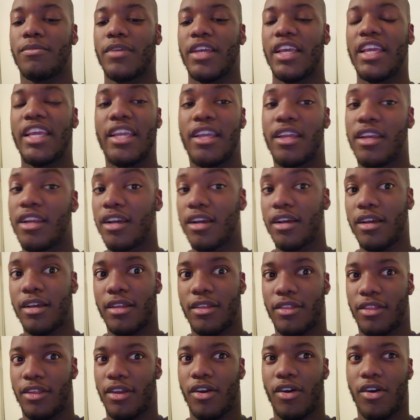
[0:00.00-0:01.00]
Ida,
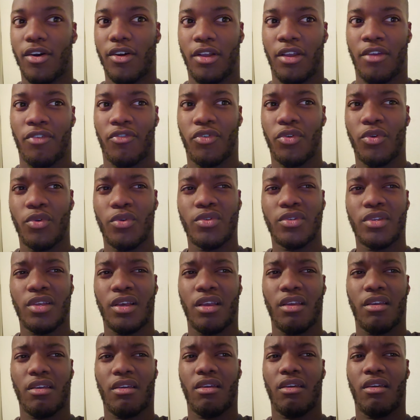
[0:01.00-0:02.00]
they're all confused,
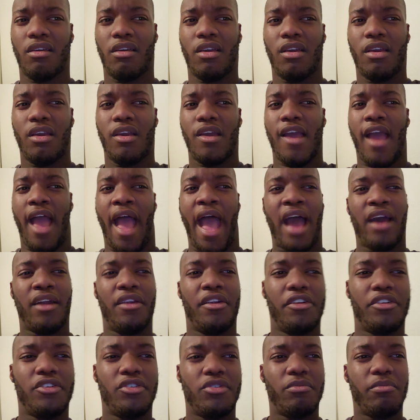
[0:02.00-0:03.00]
like, how
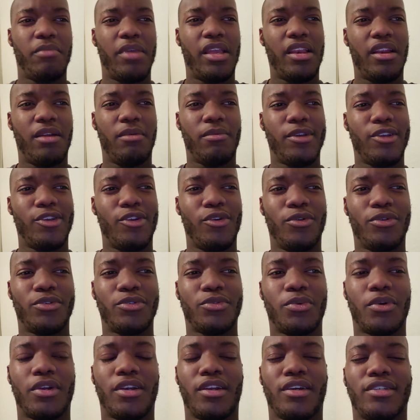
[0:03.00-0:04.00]
did you meet him when he was
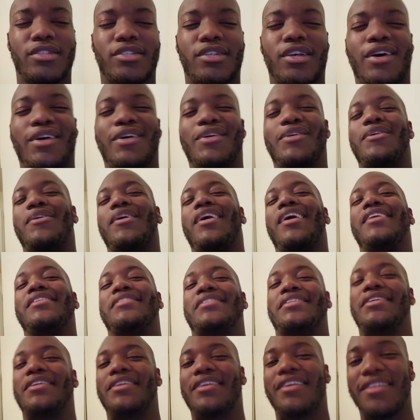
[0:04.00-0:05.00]
with us? Oh, yeah,
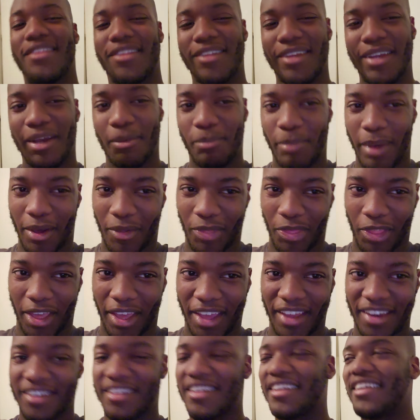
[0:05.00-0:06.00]
see, about that.
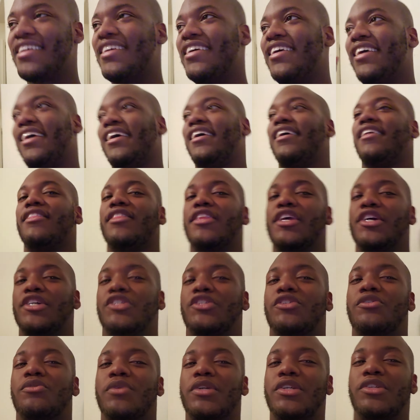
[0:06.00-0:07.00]
There's
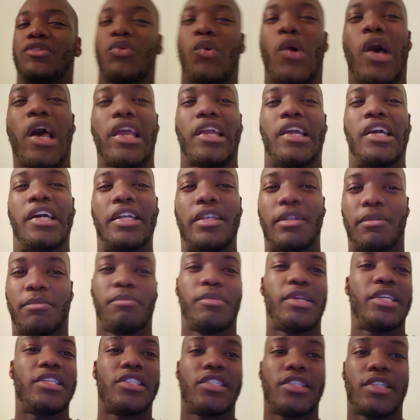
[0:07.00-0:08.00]
a reason why I couldn't
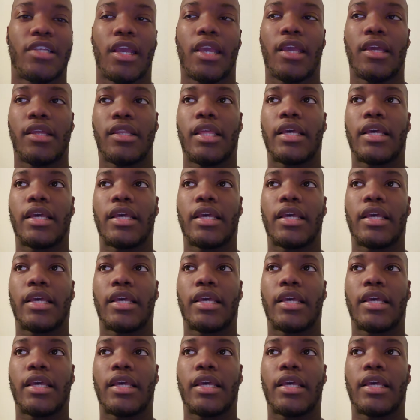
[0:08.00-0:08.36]
beat Stain.